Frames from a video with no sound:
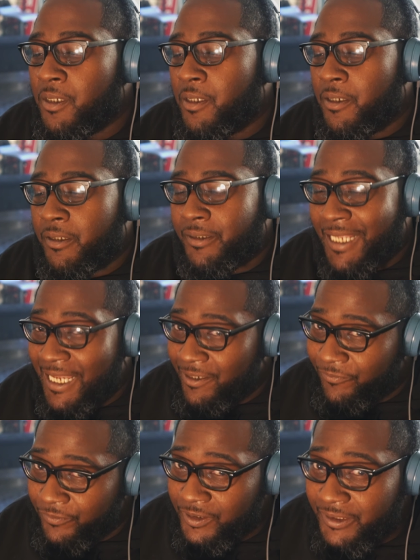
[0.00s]
Now,
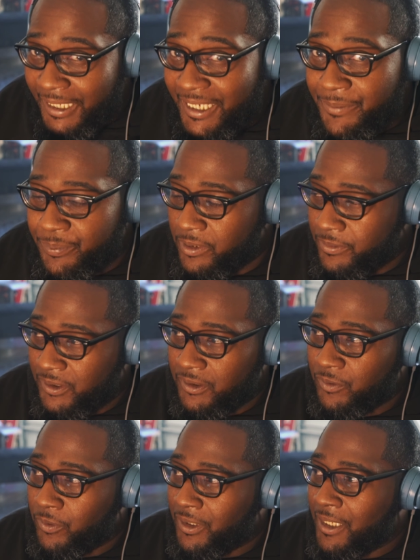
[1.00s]
for date purposes,
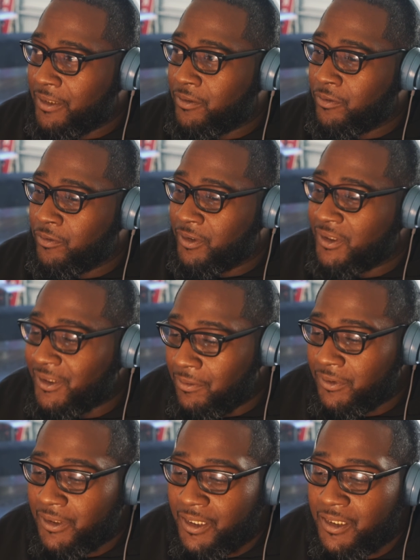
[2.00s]
what I do, because
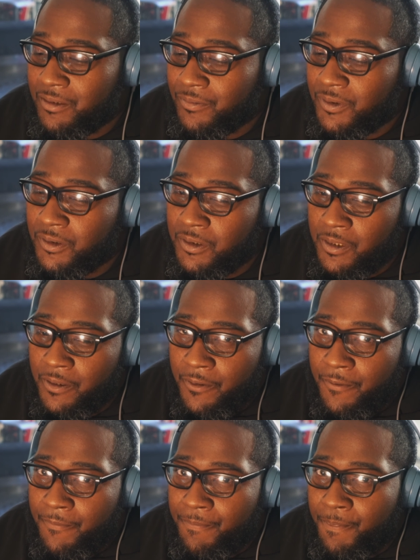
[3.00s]
sometimes
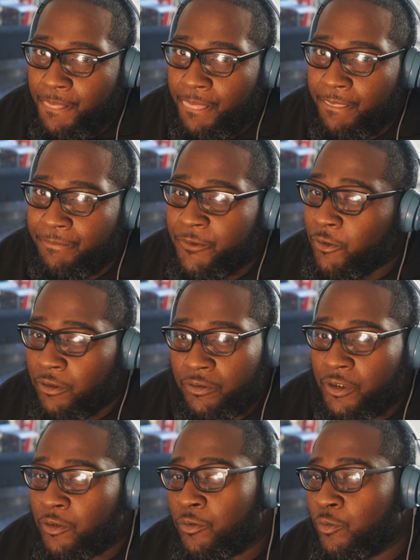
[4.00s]
you don't
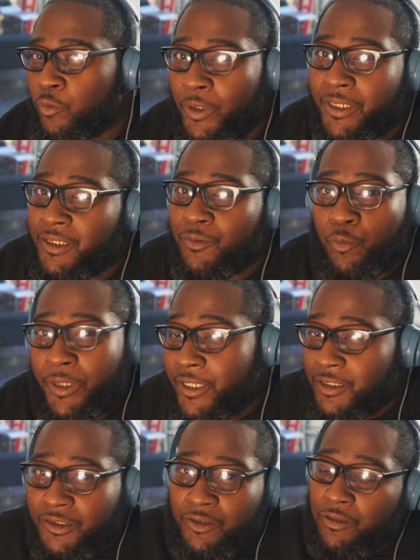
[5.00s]
know where
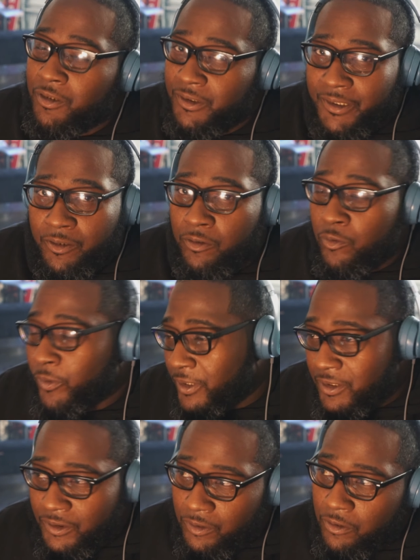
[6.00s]
the song is at or when
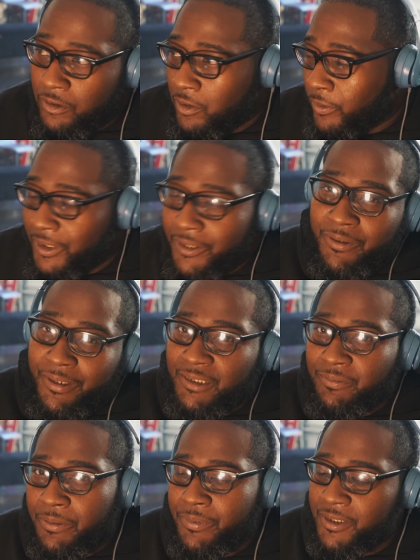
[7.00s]
the song or whatever the case
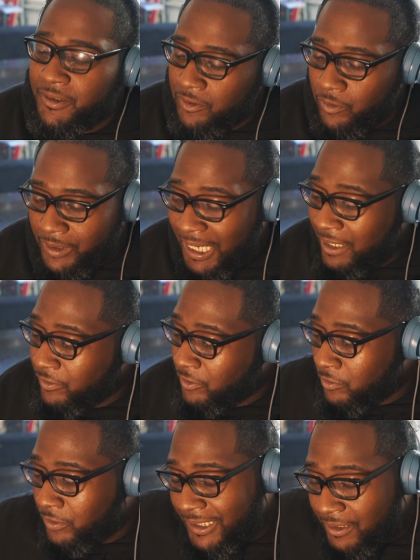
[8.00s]
may be. So what I'll do
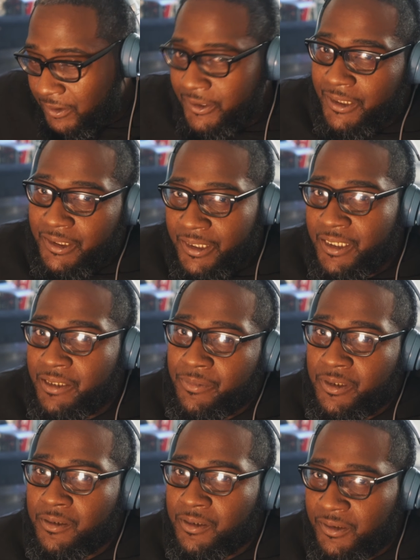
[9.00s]
is I'll check the
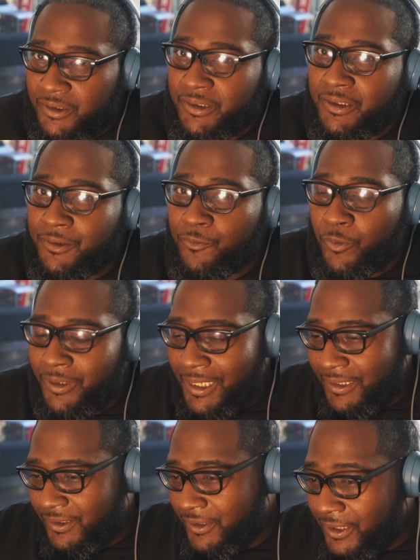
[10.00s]
email and see when I
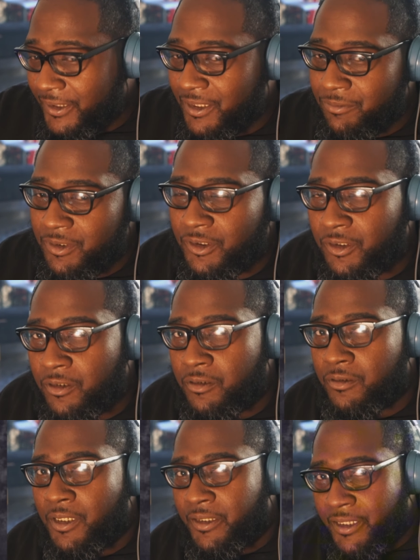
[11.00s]
sent them the
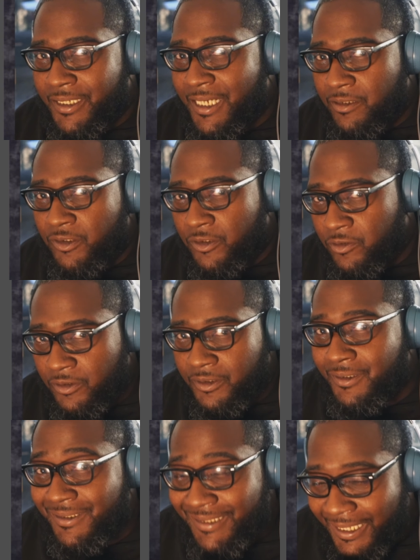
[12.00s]
song, and then I'll search the
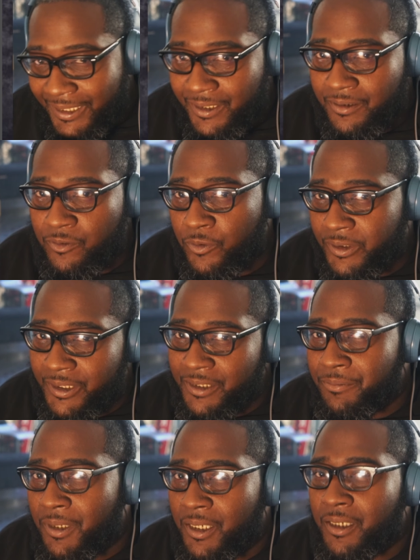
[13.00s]
date within
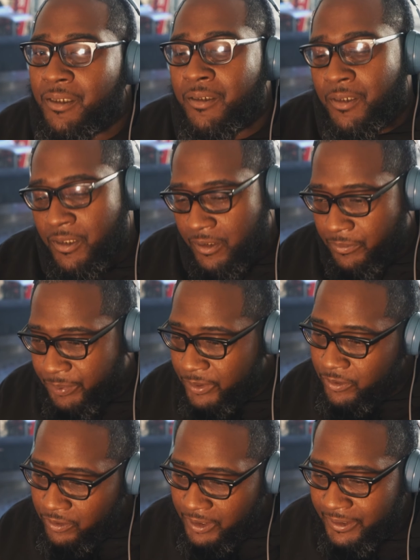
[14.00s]
my
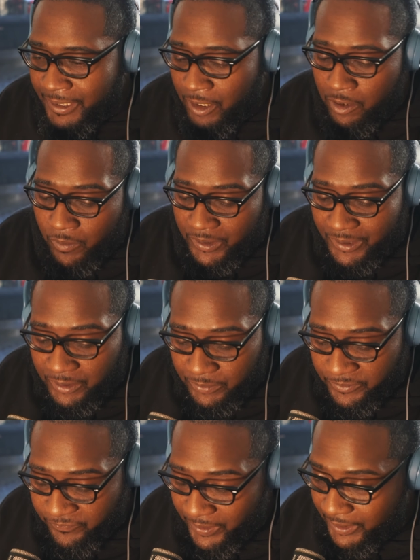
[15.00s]
computer, and that always helps me
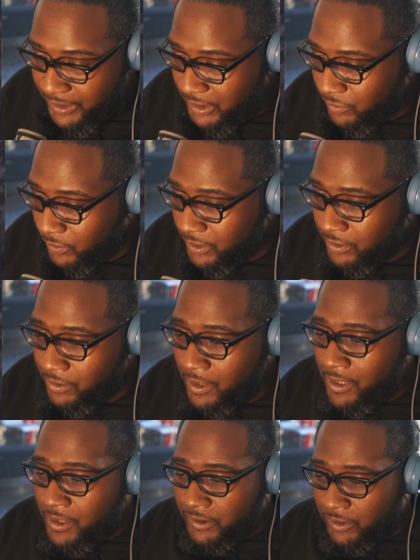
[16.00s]
find it as well.
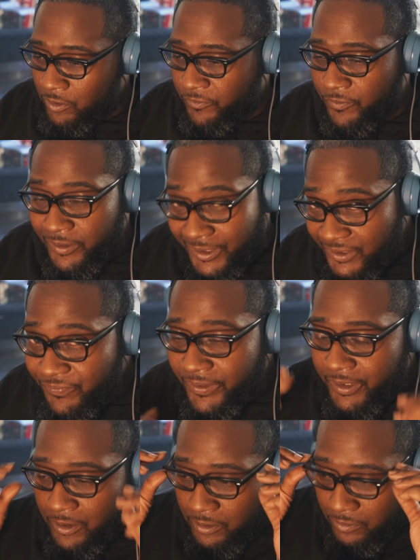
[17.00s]
So for this
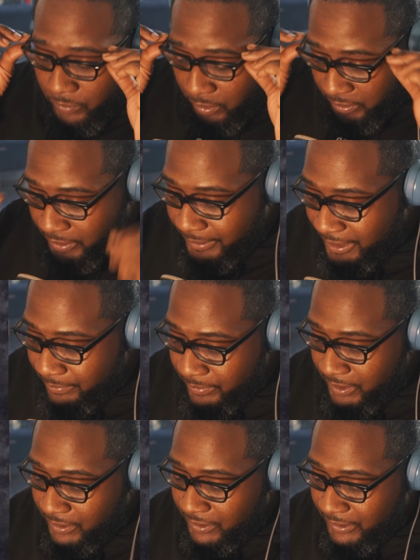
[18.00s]
video, we're going to name
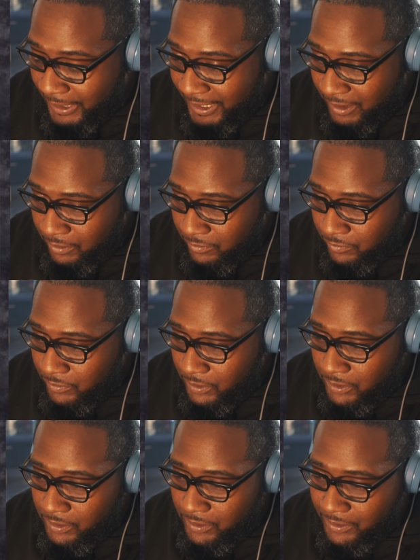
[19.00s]
it
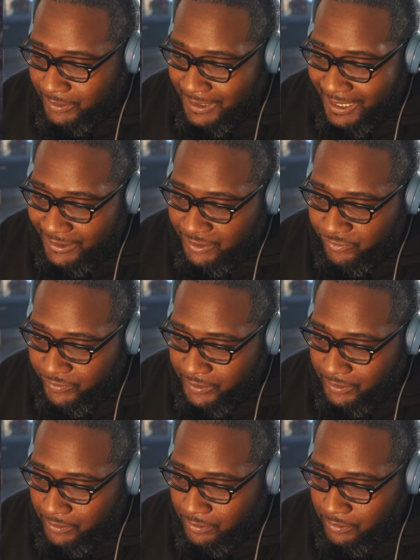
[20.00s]
Sound
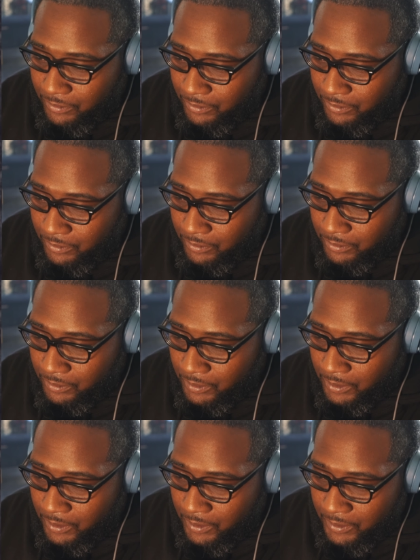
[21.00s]
Doctrine
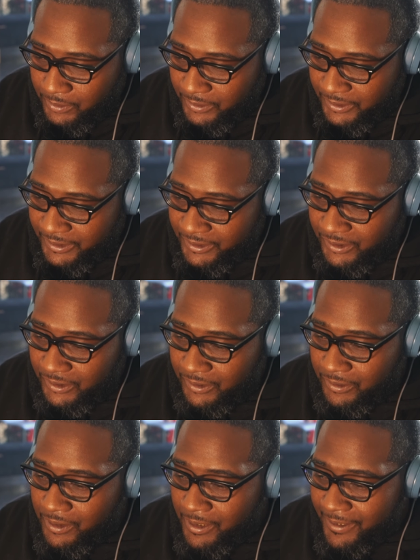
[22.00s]

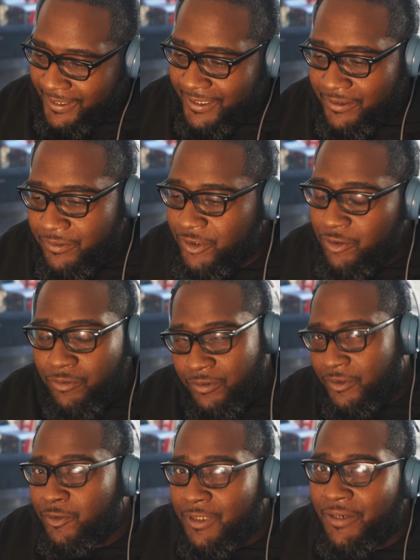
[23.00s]
Teaching, and
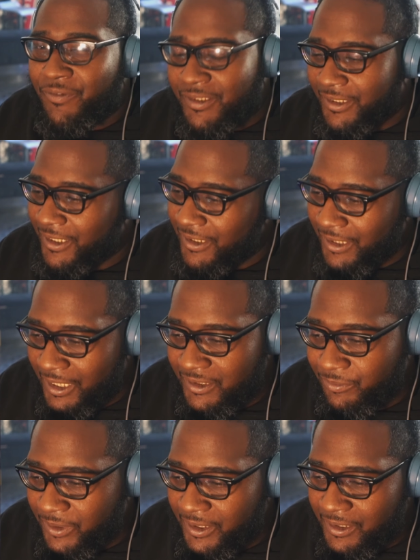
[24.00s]
do everything nice,
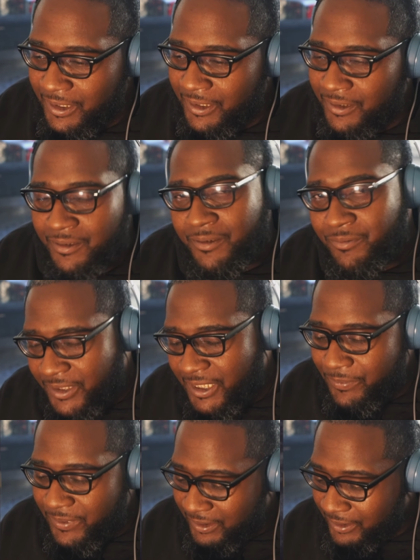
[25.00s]
man. Like, keep
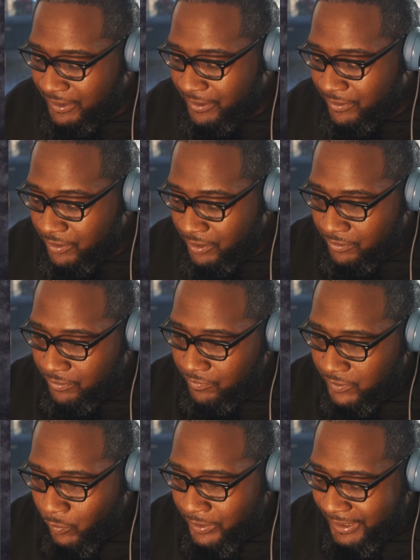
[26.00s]
it clean, you know.
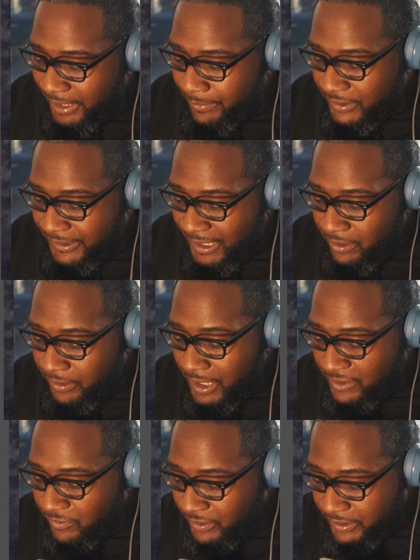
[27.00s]
So we name it Sound
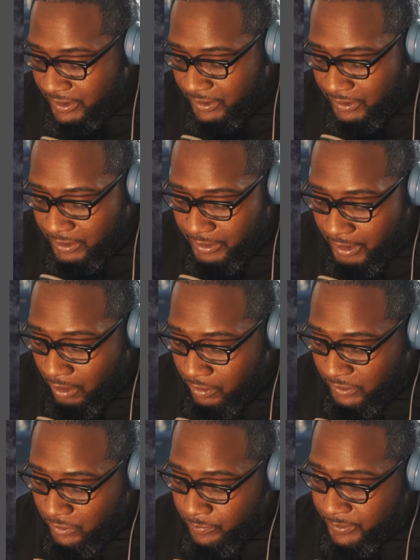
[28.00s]
Doctrine Teaching, and then I
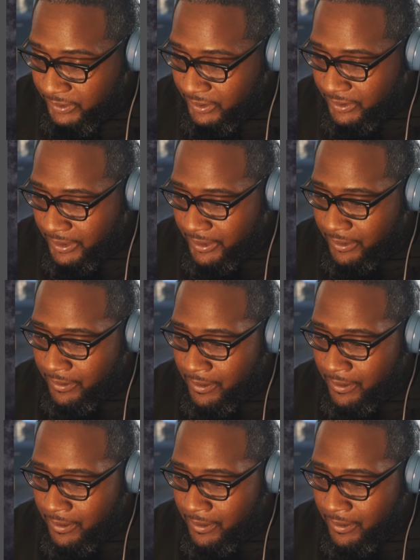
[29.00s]
also put the date.